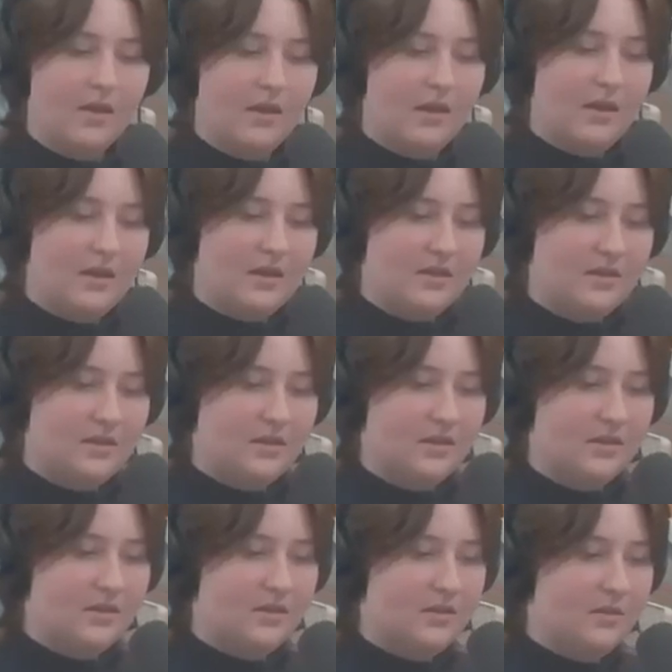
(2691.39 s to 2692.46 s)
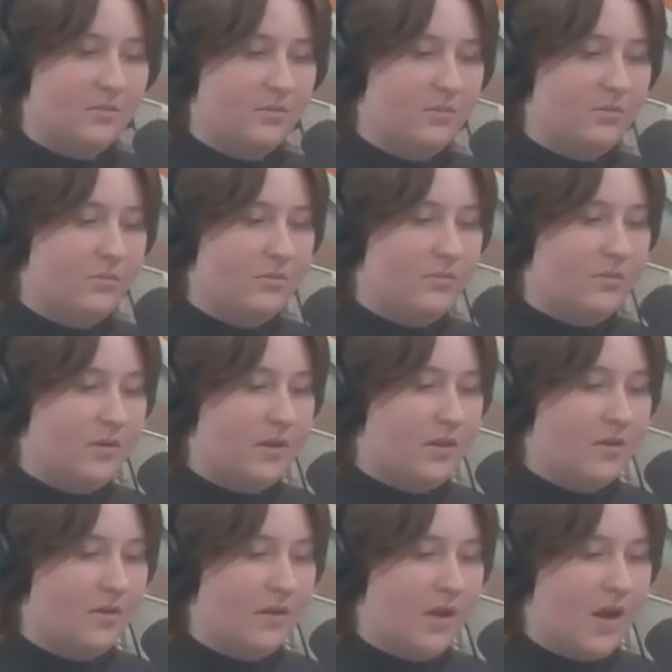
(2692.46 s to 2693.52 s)
It
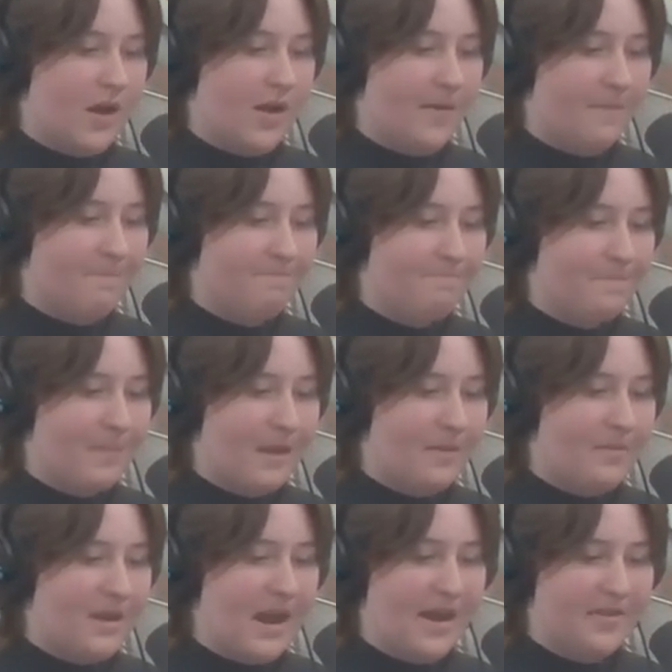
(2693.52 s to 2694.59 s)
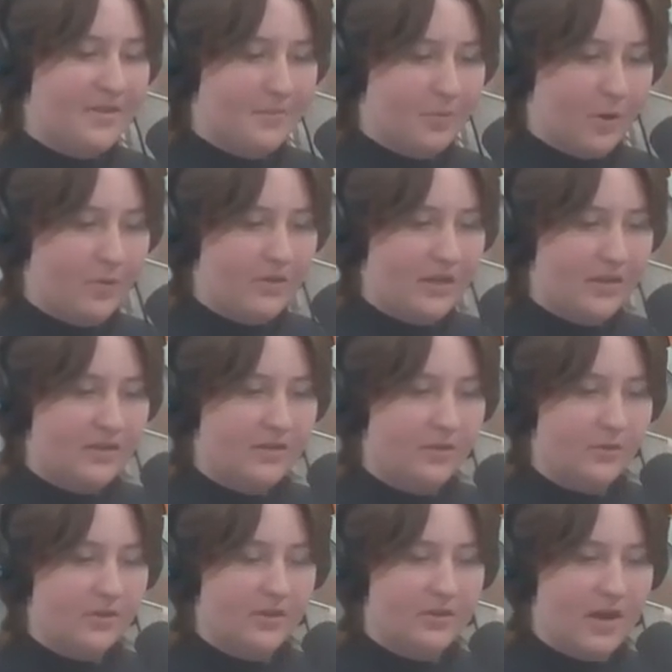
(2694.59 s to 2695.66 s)
I mean, at the protest, there
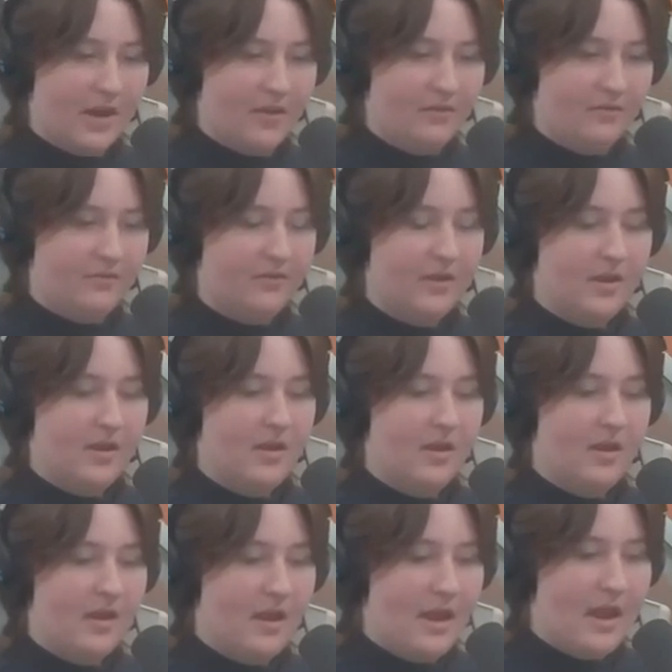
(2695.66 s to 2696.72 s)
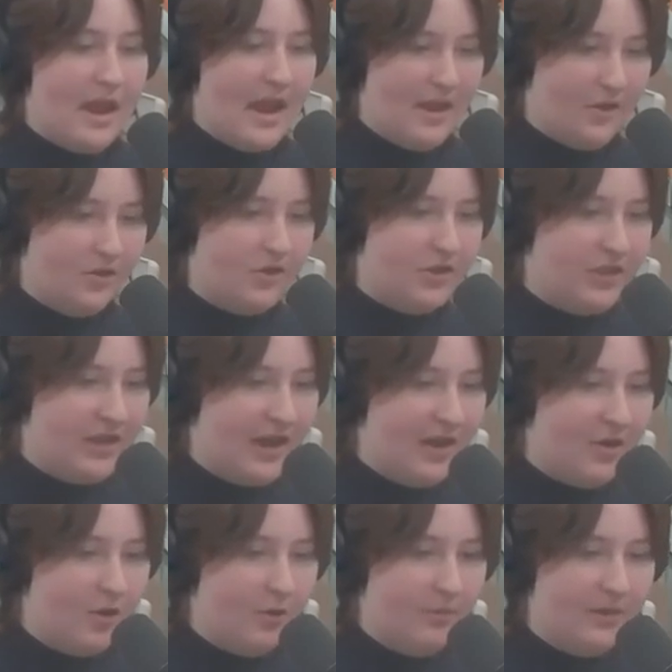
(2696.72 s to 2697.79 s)
was a lot of energy. I
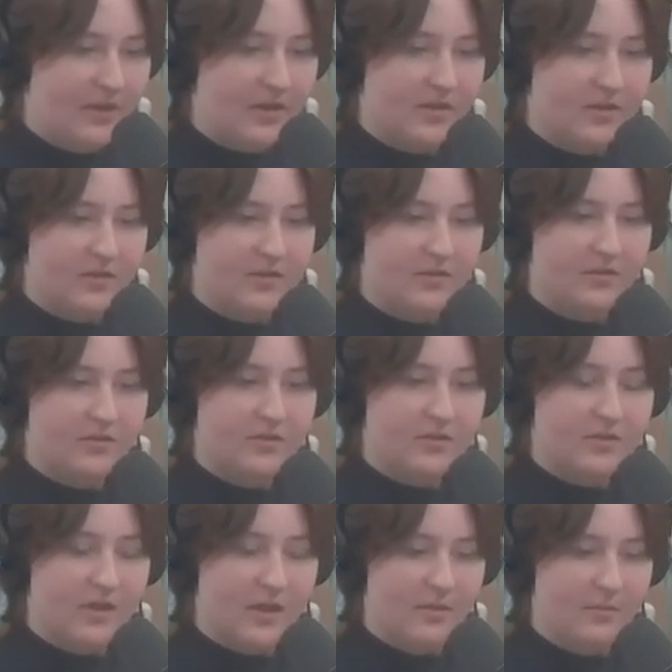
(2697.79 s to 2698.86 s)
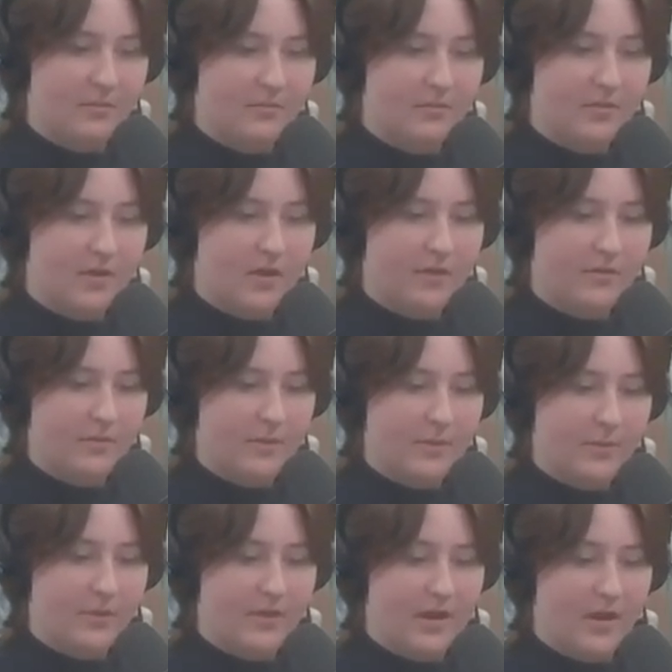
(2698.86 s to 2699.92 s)
know because some of the
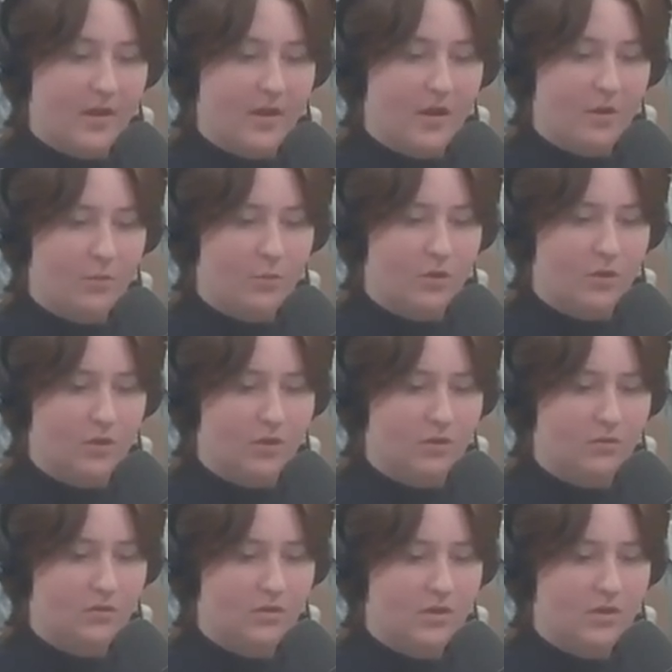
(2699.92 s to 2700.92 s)
people there were